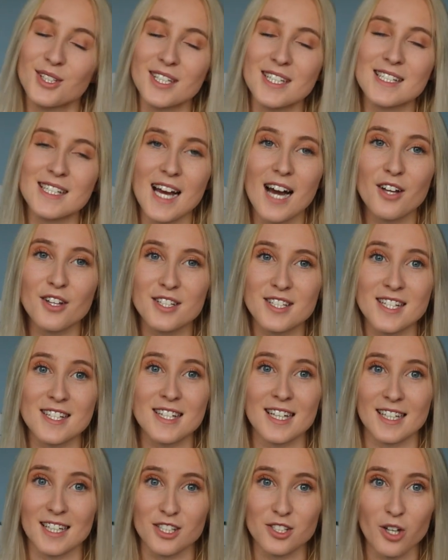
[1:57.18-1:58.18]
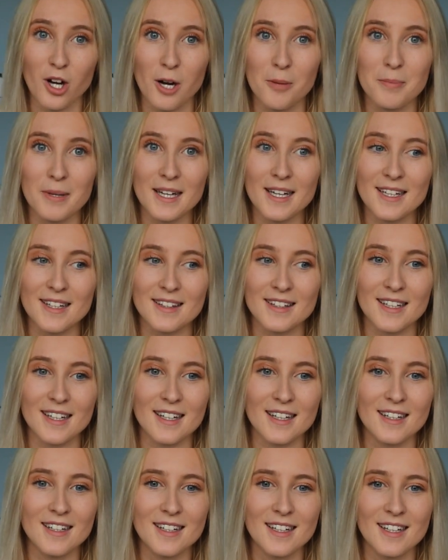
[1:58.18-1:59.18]
you can tell this is like a topic
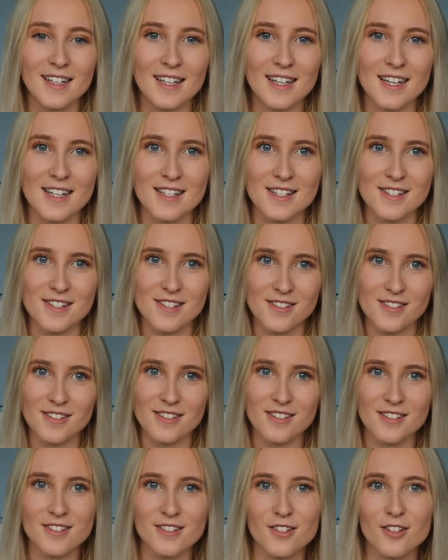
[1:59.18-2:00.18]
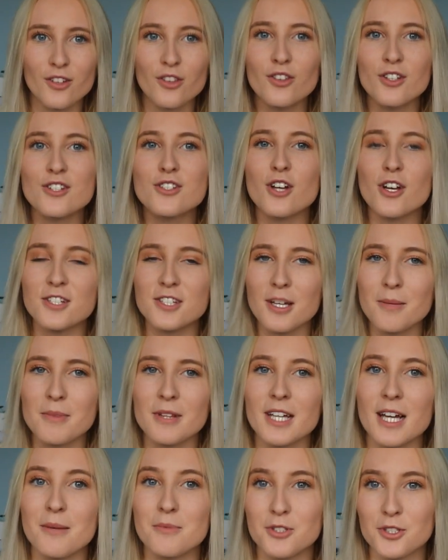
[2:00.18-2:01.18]
that is, it's not
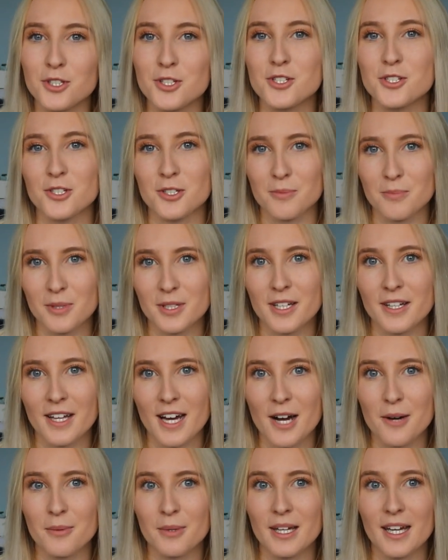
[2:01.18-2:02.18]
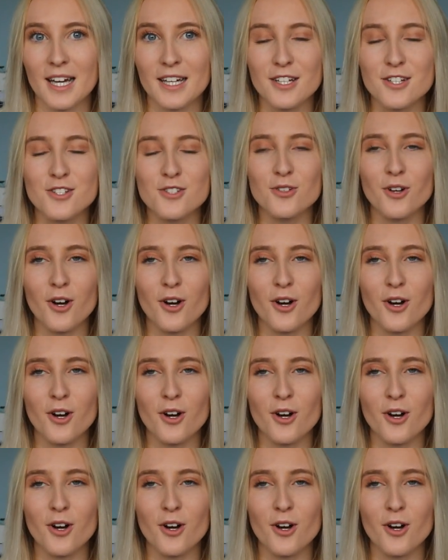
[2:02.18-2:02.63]
something I'm new to, put it that way, and it's